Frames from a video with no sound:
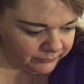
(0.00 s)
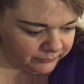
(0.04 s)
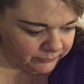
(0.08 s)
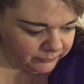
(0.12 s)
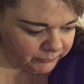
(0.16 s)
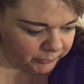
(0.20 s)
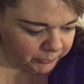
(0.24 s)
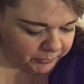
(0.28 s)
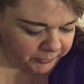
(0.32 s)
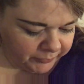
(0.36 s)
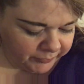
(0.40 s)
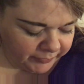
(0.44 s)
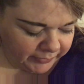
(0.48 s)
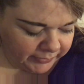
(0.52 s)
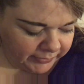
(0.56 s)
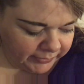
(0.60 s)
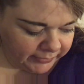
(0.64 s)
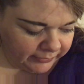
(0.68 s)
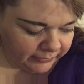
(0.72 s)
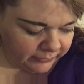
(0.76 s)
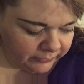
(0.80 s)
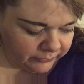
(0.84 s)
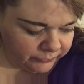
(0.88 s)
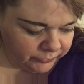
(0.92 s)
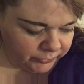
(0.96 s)
Will be very
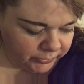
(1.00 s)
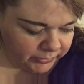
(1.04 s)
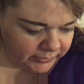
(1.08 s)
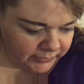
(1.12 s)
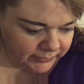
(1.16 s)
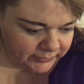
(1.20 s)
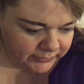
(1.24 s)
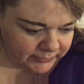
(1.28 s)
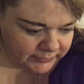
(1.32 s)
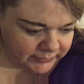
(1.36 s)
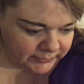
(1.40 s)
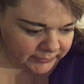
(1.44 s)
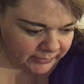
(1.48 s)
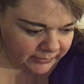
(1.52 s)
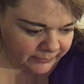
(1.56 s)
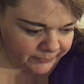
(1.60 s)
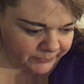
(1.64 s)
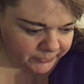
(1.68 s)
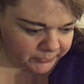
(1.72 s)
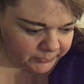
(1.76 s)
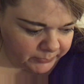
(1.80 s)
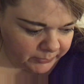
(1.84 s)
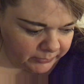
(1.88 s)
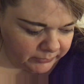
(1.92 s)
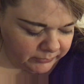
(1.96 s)
healing for you at this time
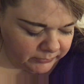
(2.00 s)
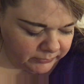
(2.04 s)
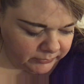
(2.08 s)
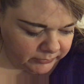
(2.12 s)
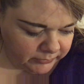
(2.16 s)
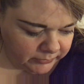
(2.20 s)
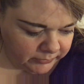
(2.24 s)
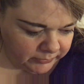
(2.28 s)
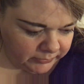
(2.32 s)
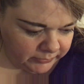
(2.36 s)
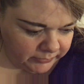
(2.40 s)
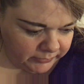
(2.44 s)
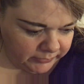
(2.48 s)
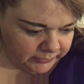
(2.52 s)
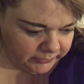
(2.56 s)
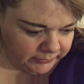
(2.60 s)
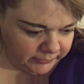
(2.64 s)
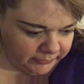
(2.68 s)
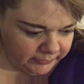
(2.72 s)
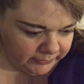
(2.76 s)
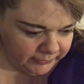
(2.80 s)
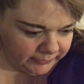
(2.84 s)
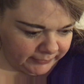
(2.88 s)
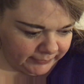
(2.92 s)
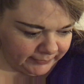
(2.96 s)
as well.
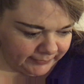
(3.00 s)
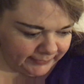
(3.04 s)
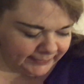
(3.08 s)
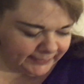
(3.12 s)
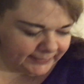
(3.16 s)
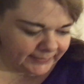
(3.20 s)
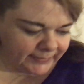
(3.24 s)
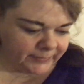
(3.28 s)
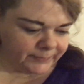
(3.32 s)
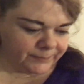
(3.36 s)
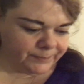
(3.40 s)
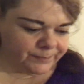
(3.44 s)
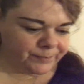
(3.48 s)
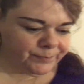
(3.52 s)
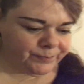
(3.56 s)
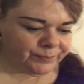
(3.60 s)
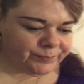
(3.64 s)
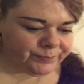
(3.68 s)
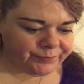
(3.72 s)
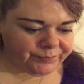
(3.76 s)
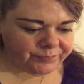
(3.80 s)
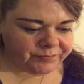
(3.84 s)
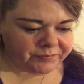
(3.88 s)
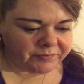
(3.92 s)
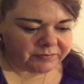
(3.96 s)

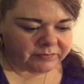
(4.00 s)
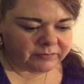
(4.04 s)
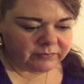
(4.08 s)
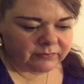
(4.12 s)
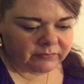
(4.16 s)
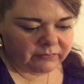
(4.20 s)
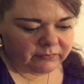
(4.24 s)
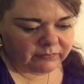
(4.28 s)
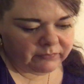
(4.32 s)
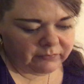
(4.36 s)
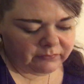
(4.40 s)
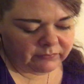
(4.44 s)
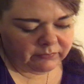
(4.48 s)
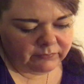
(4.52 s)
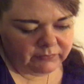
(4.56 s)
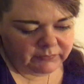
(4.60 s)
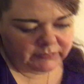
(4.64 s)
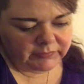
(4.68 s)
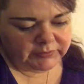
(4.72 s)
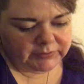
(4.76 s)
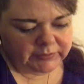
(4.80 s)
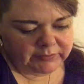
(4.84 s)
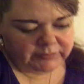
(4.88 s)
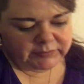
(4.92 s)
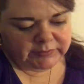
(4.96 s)

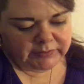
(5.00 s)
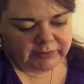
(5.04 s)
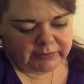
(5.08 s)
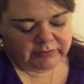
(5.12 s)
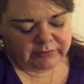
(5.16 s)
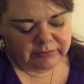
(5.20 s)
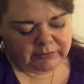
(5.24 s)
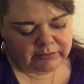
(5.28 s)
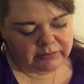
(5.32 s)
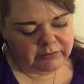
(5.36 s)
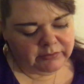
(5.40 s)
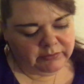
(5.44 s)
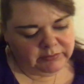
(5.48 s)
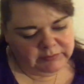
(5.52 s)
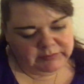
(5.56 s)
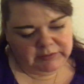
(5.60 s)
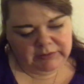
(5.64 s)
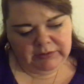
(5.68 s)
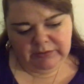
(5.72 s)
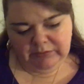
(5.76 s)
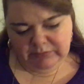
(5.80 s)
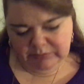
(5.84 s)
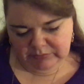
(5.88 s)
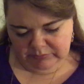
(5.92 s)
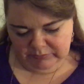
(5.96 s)
Let's see if there's anything else
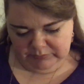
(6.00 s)
there.